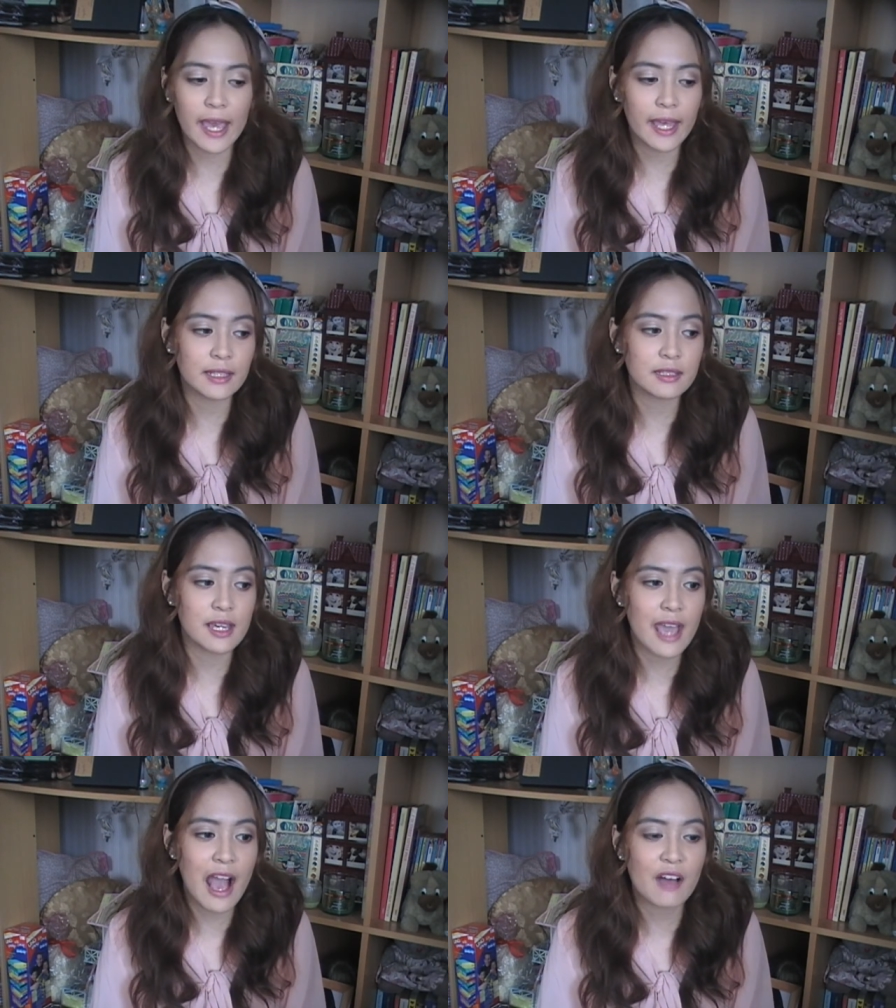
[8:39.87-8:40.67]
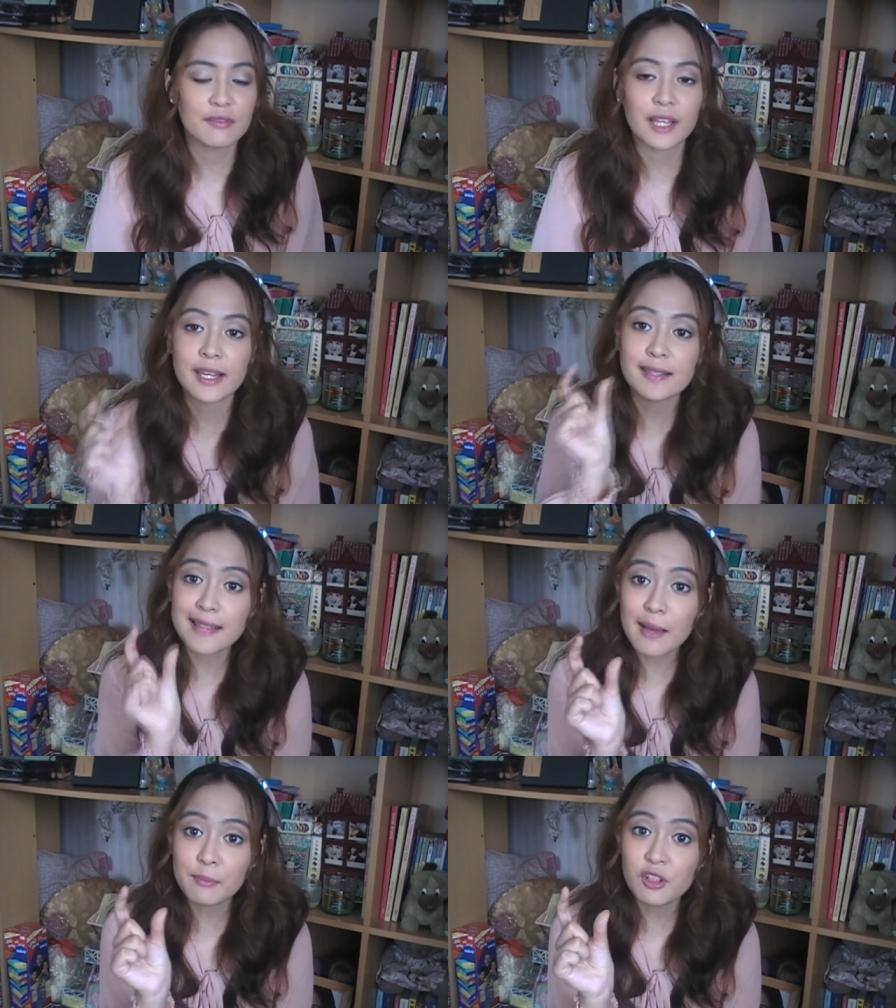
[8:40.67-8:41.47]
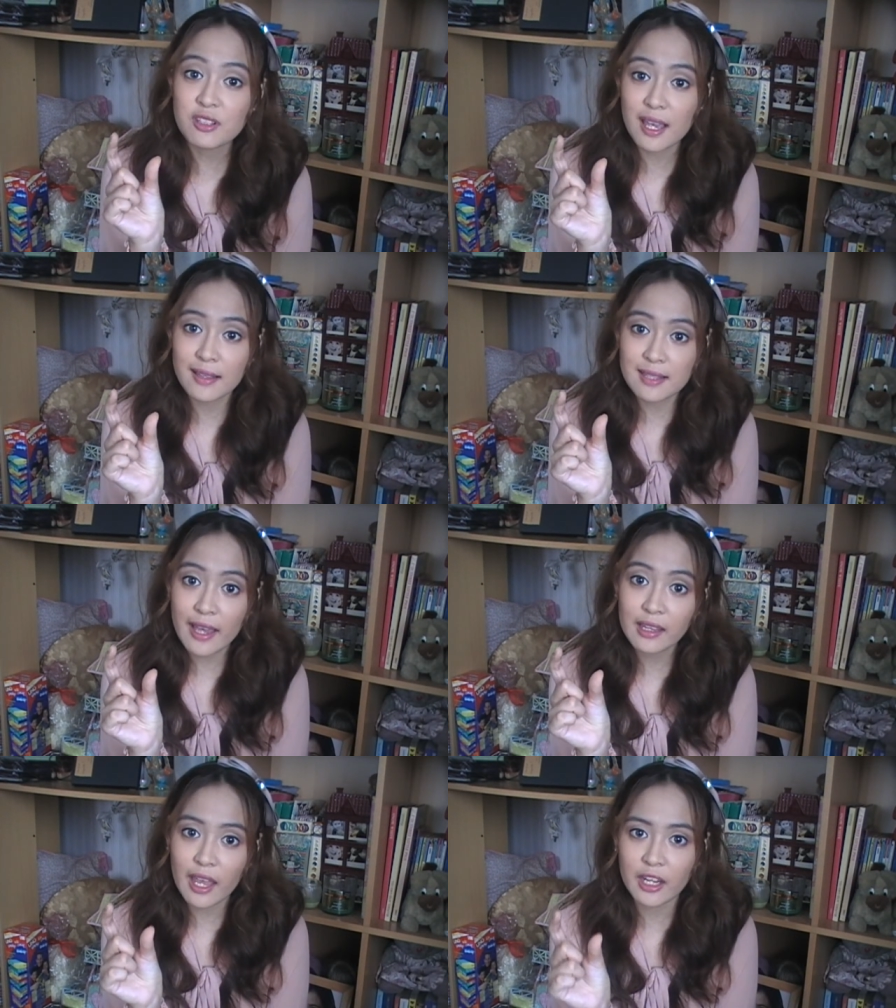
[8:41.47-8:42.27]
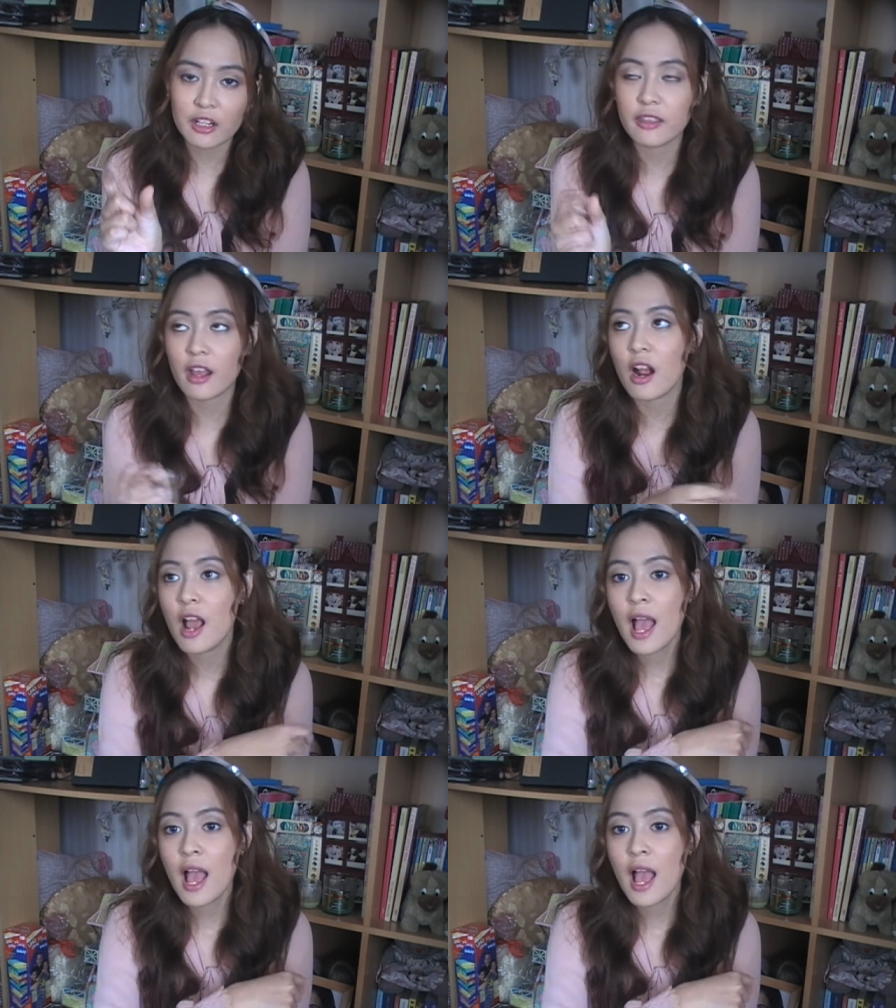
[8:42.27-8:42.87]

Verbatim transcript: and they have like a sample size eyeliner there,